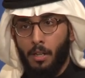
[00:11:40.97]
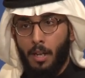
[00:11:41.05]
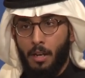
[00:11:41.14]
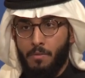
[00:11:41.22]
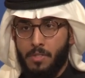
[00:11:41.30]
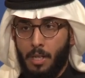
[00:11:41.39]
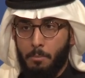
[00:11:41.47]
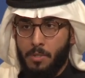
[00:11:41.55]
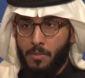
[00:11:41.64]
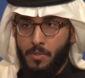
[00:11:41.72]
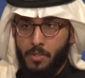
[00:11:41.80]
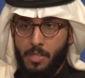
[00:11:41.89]
A lot of
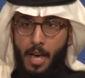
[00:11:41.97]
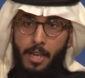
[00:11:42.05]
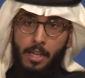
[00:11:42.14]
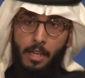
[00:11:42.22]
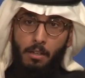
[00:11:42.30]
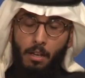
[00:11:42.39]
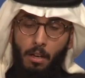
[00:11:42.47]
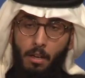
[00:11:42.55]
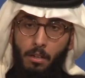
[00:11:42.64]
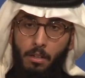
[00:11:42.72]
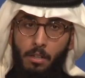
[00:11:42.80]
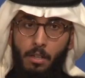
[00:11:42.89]
segments of society
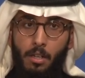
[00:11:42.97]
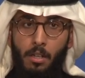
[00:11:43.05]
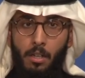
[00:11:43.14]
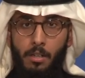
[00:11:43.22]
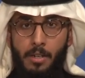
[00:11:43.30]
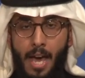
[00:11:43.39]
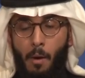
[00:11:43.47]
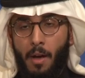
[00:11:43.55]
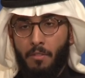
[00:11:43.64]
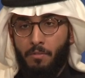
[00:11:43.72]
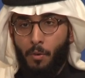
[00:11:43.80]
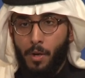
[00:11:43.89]
now
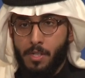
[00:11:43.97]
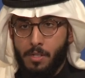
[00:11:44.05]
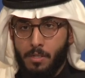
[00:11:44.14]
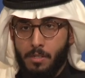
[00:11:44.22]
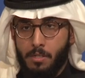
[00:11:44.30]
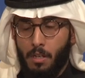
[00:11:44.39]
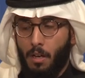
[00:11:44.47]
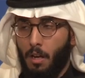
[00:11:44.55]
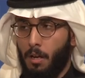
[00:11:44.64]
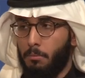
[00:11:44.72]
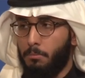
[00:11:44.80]
have voices.